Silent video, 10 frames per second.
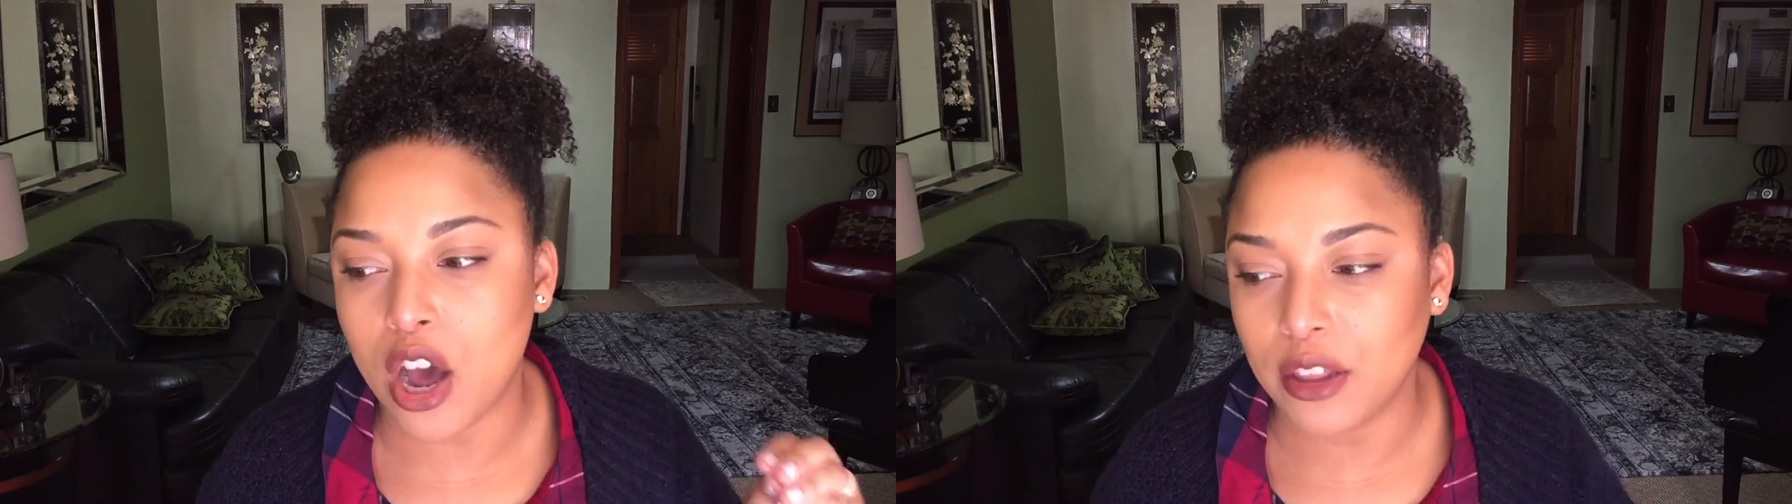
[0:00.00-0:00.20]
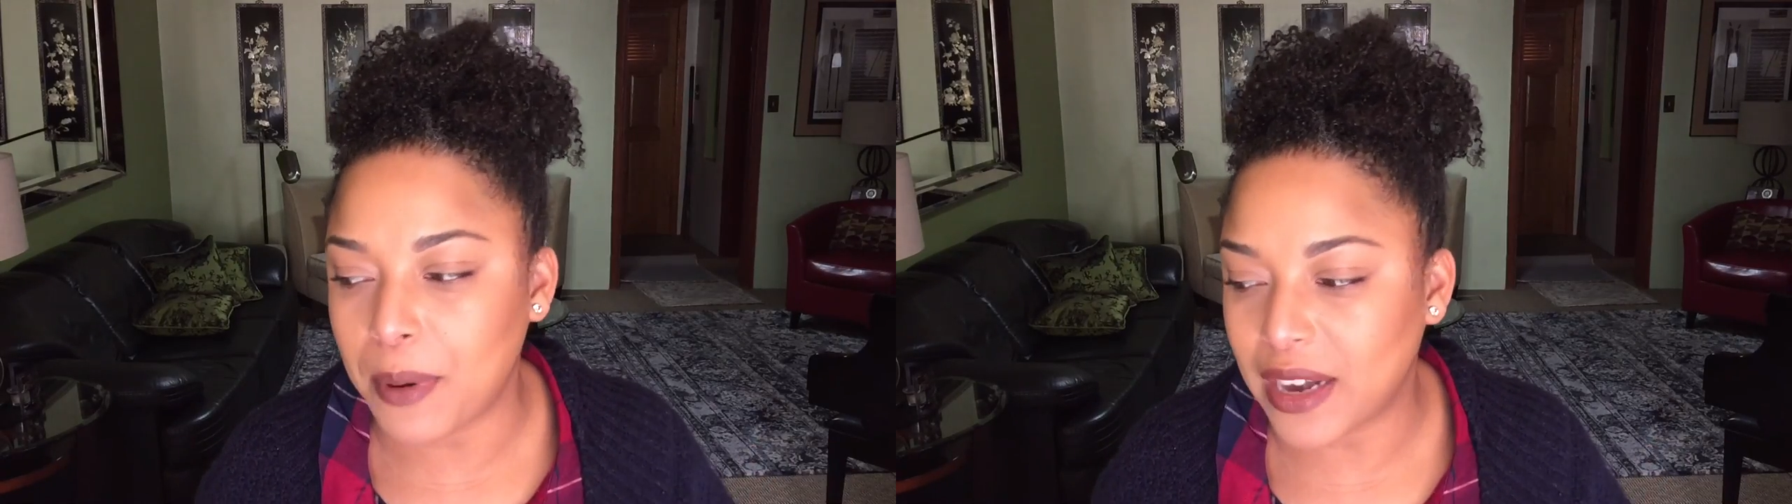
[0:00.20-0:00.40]

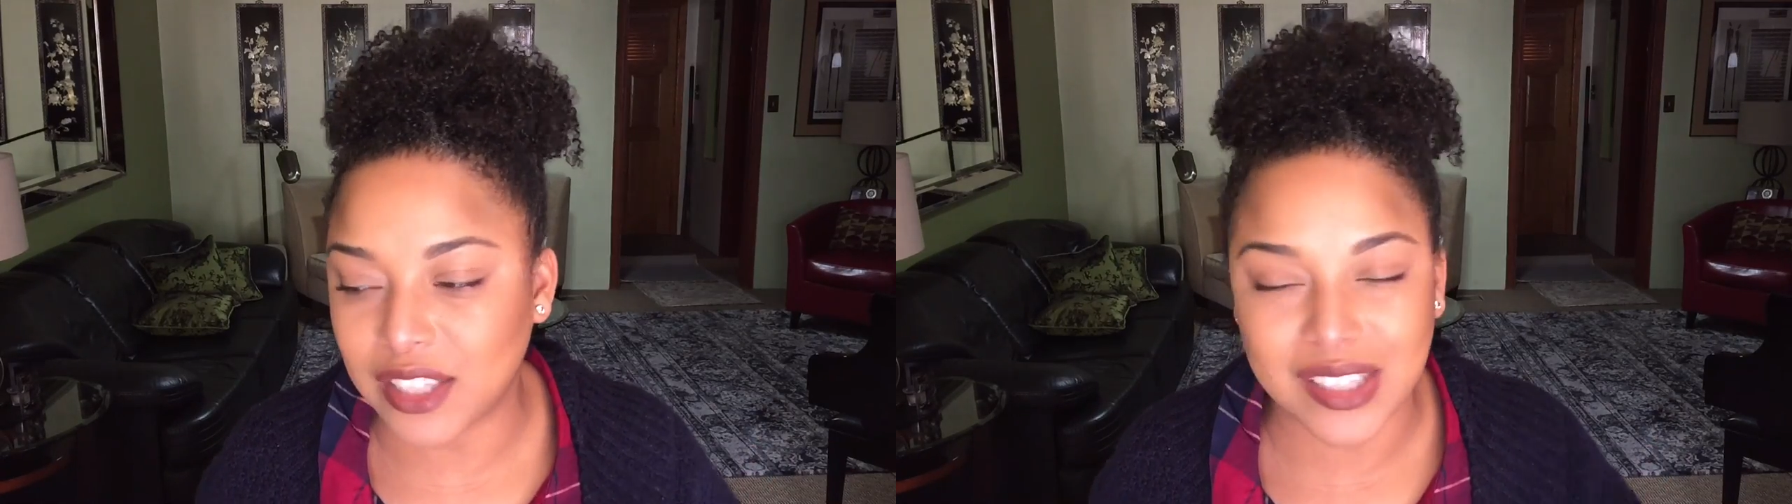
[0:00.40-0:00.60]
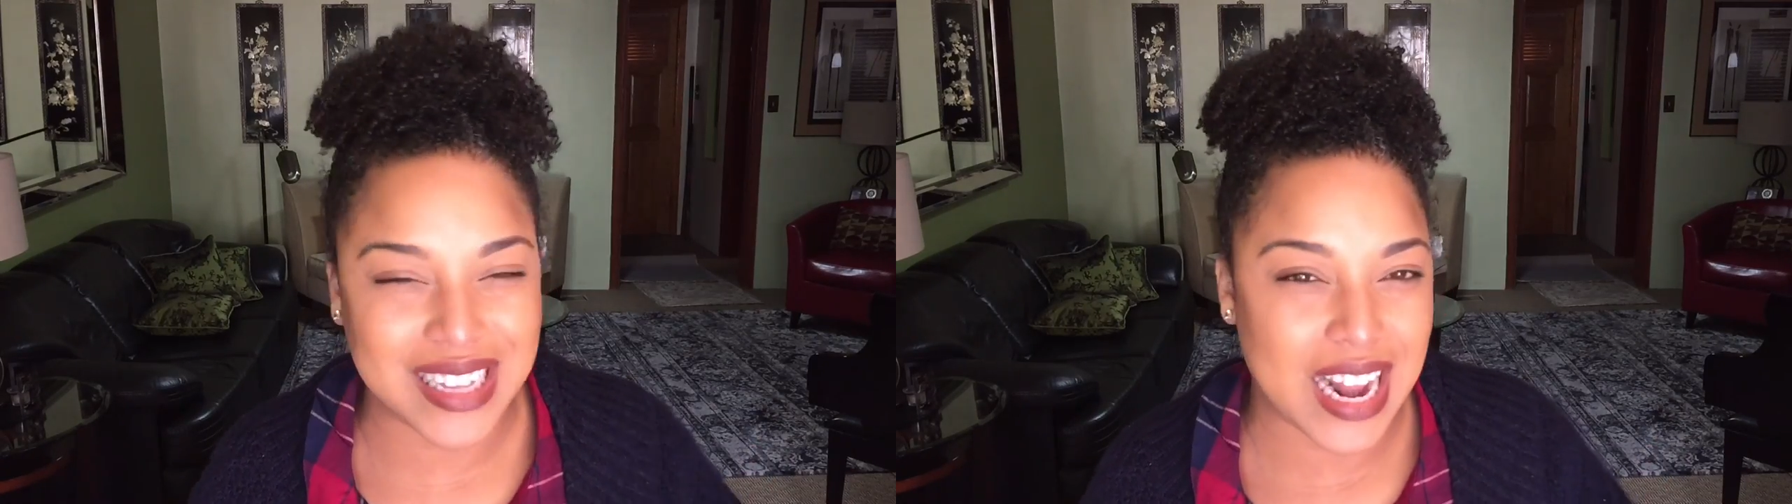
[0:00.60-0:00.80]
all the
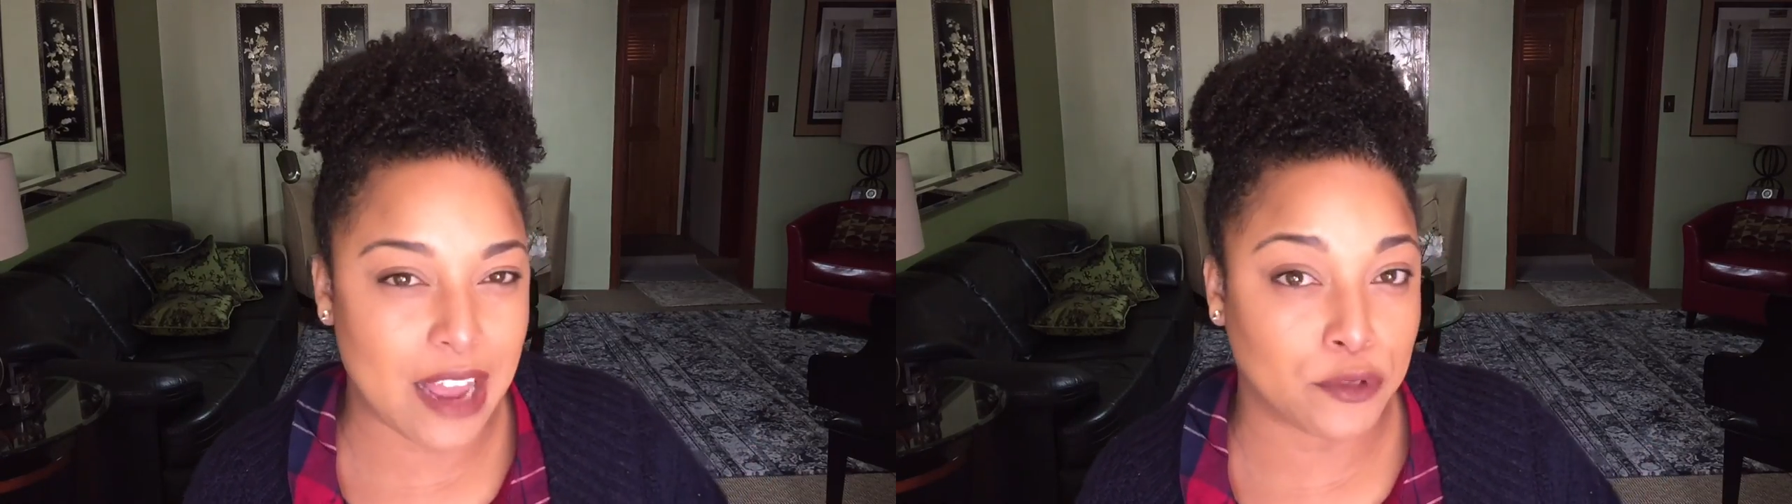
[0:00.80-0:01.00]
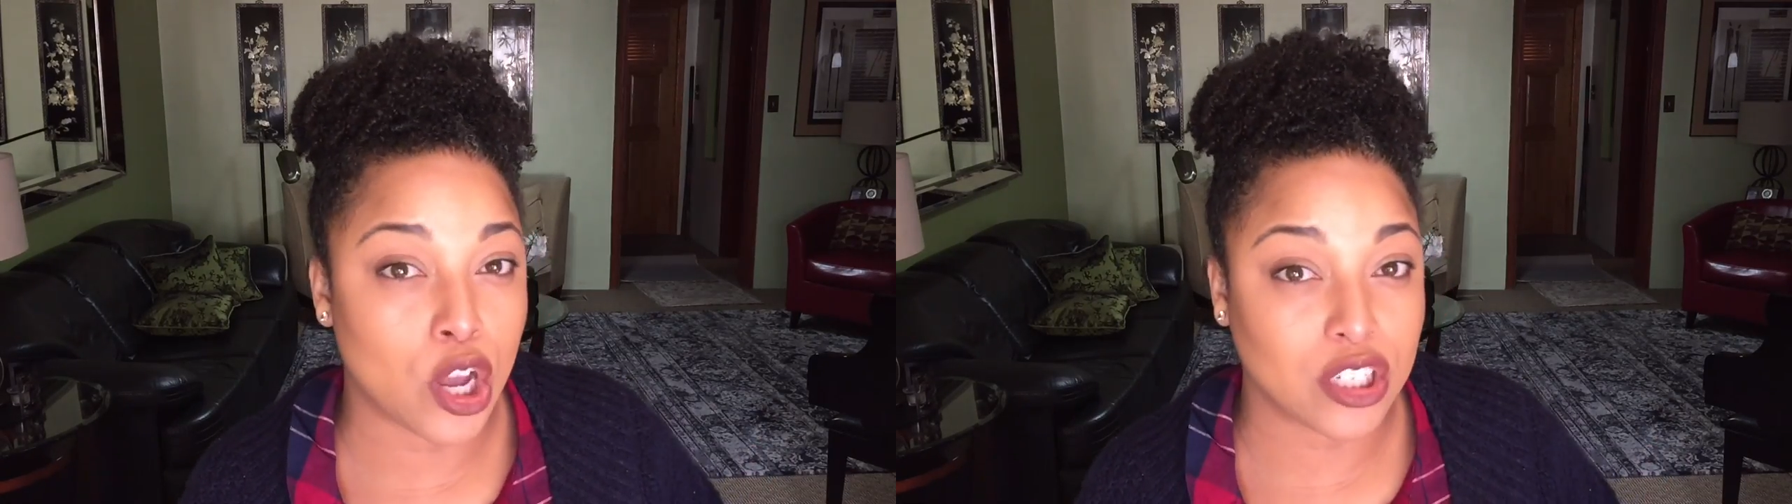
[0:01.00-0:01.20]
products that
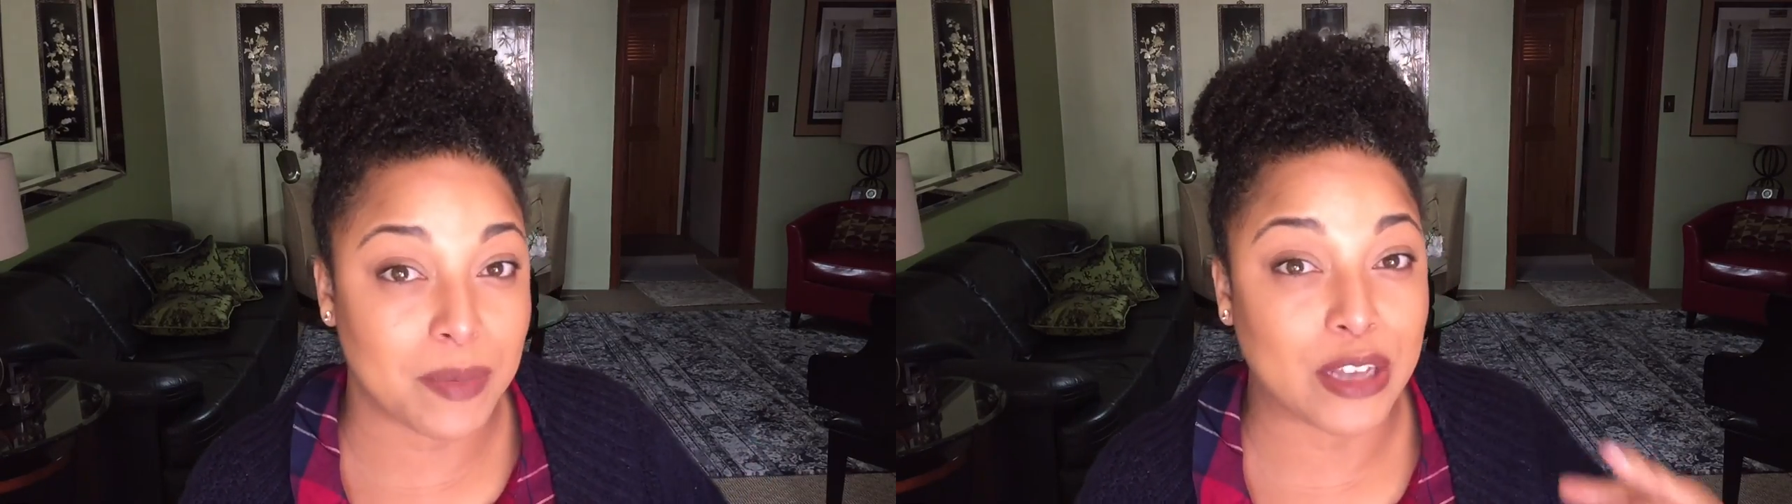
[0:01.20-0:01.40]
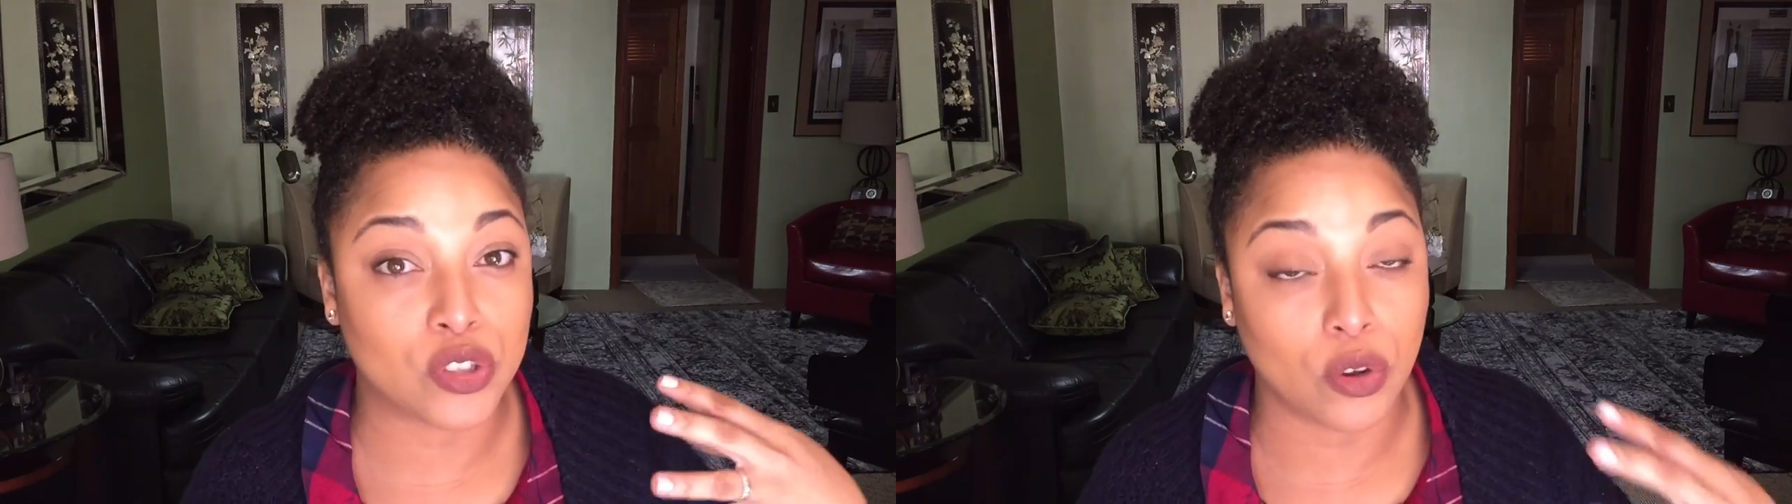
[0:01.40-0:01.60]
I've talked
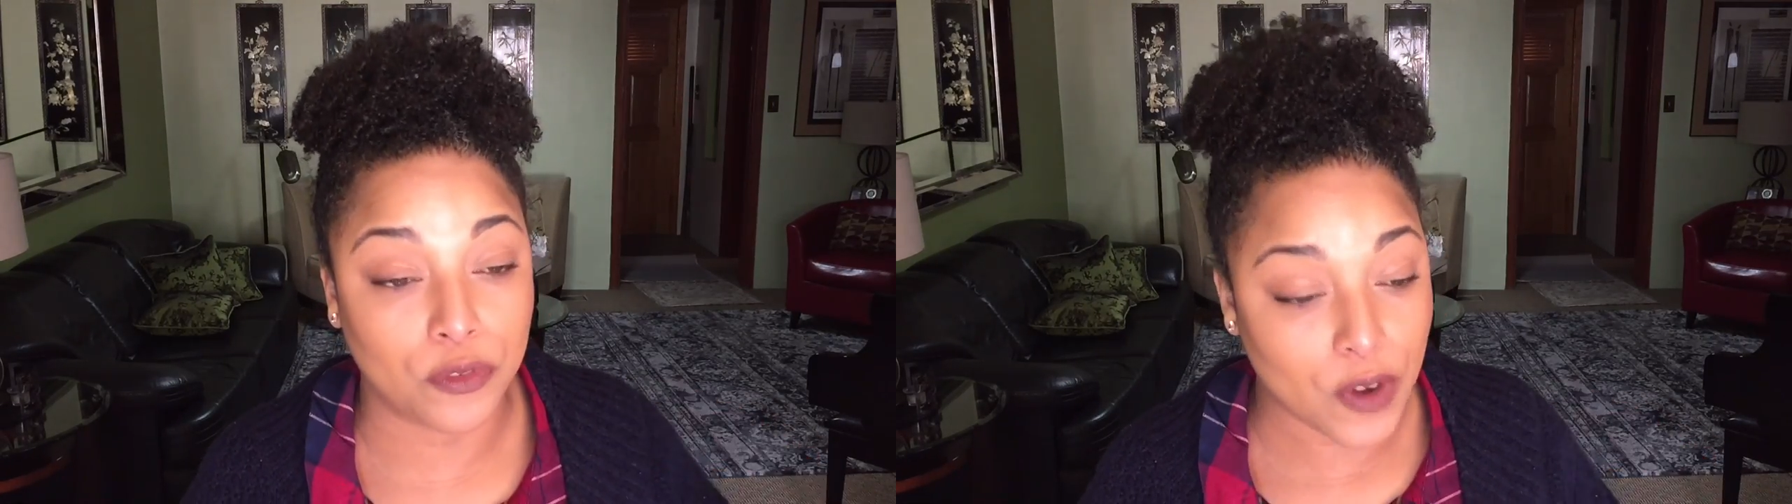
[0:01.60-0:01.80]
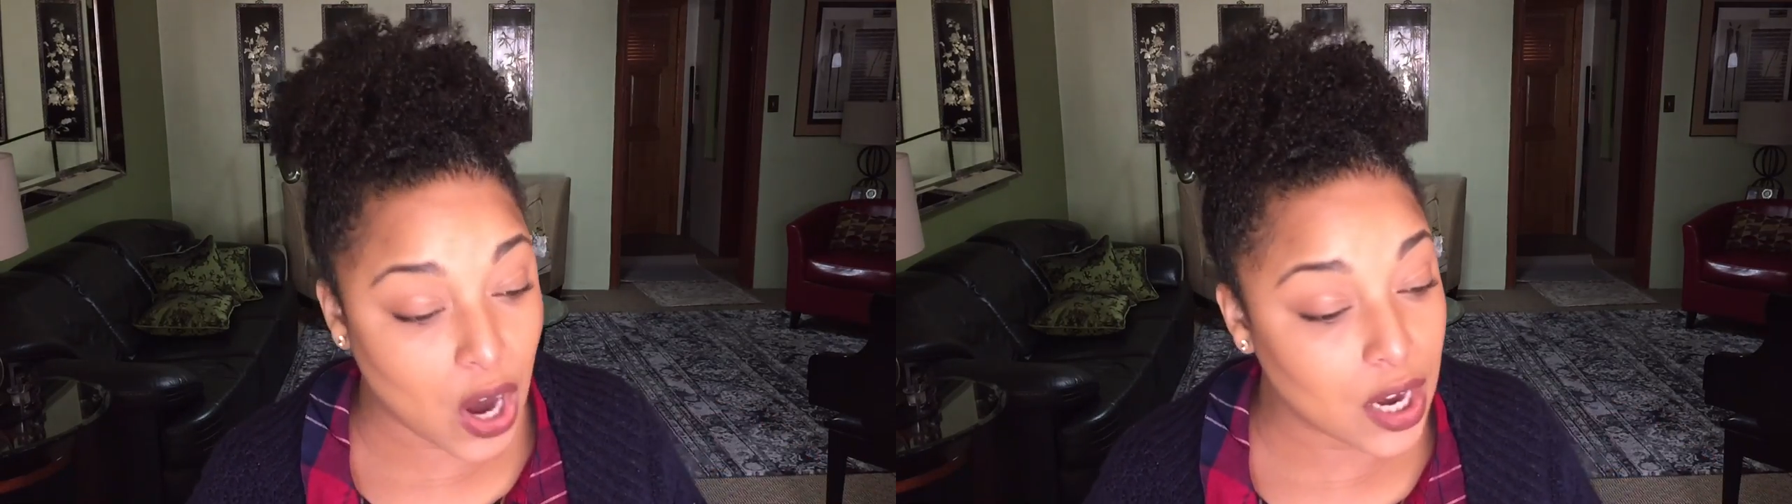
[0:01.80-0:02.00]
about so
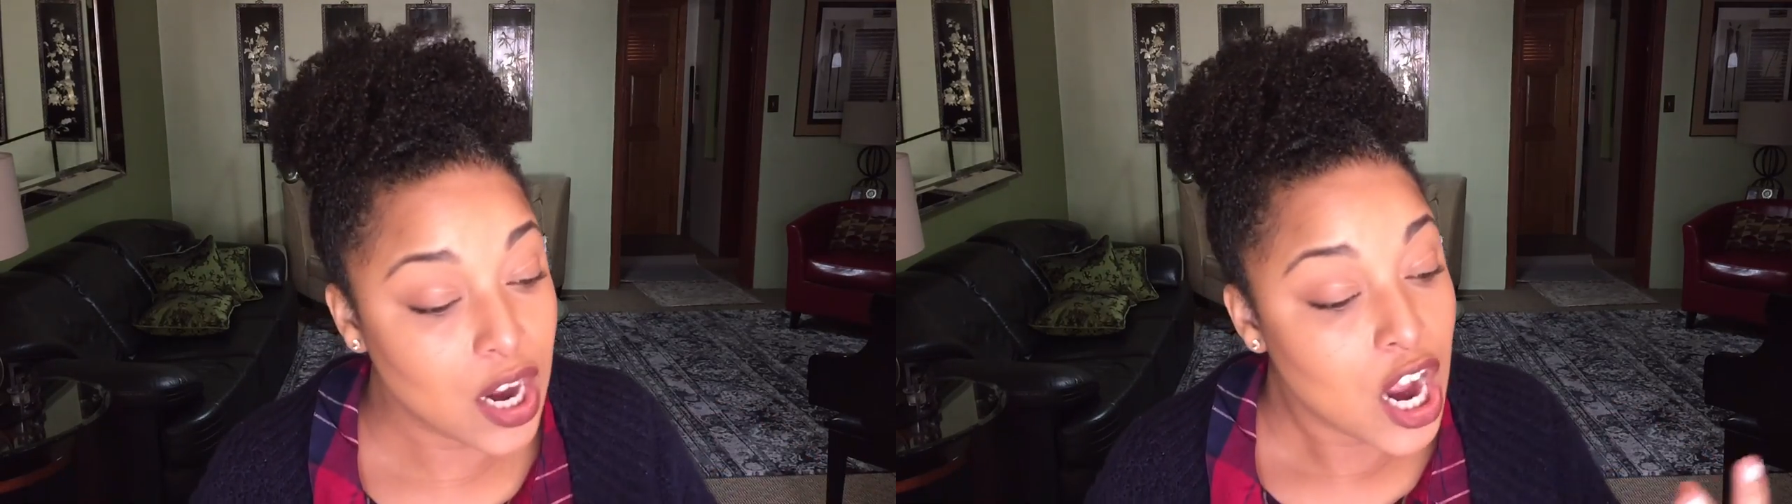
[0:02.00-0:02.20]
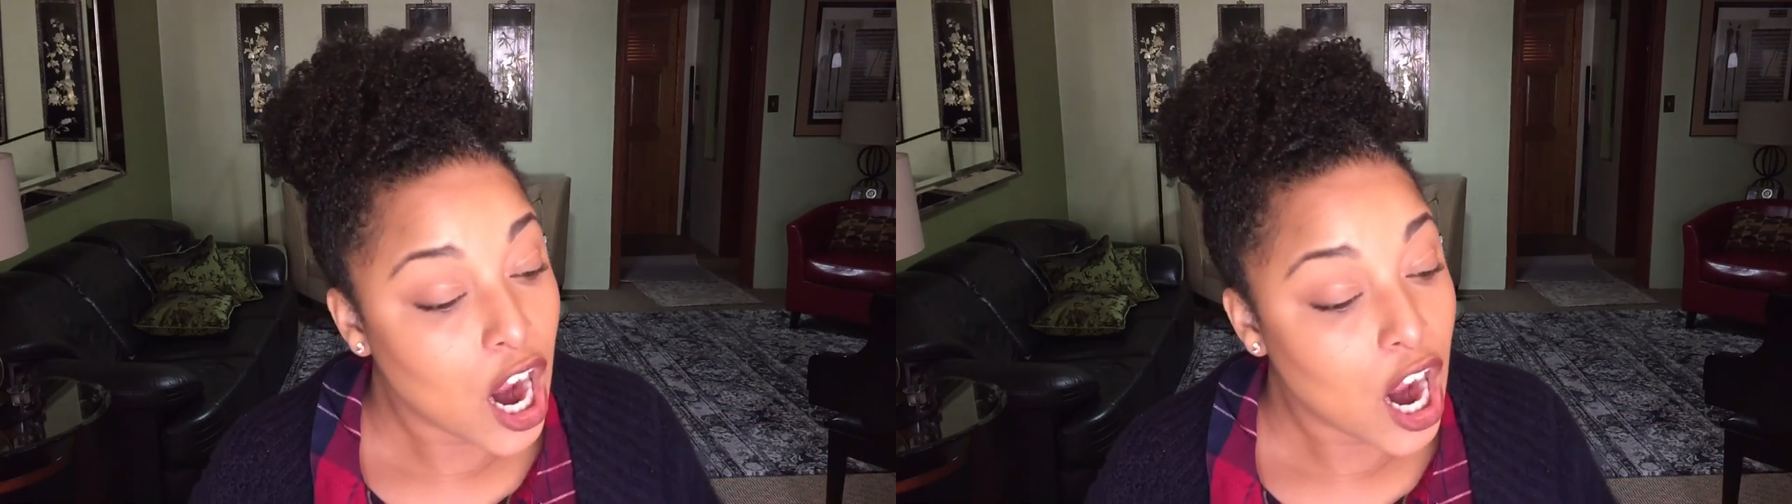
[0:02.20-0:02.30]
far